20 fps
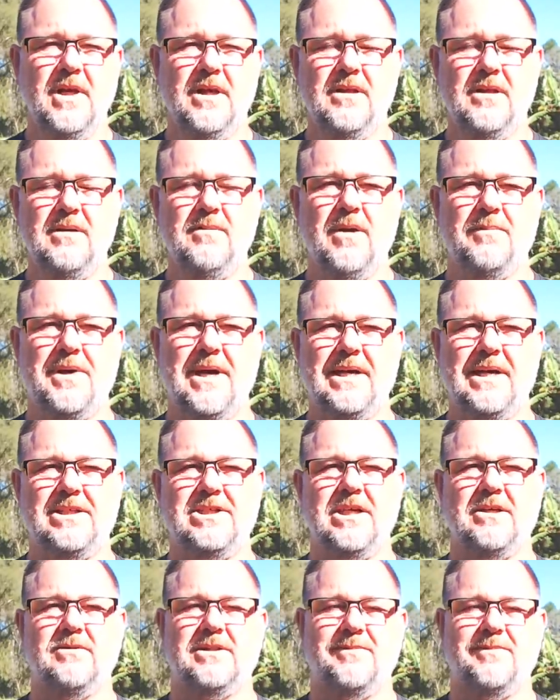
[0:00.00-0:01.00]
think my
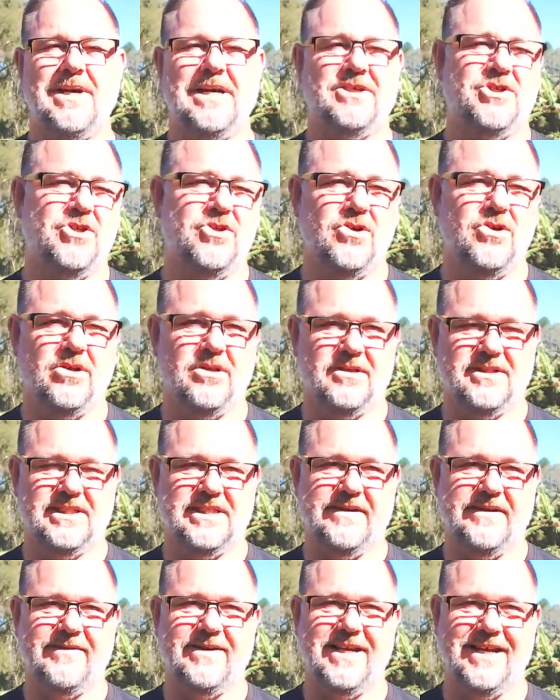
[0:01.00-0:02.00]
paycheck was about
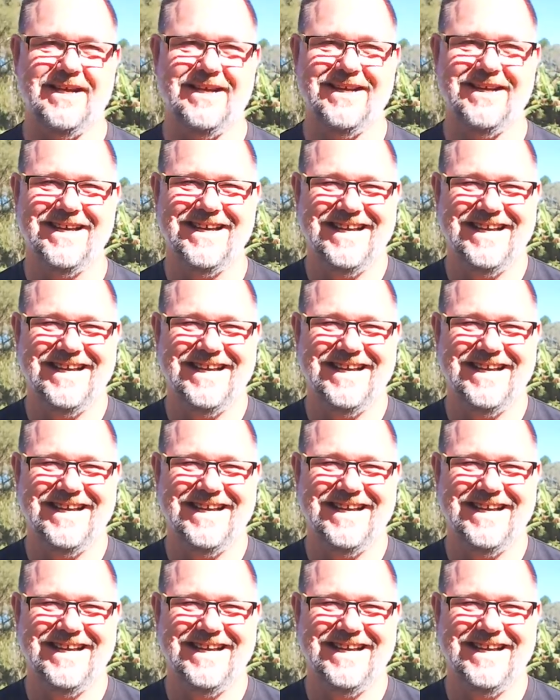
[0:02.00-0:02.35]
$2.70.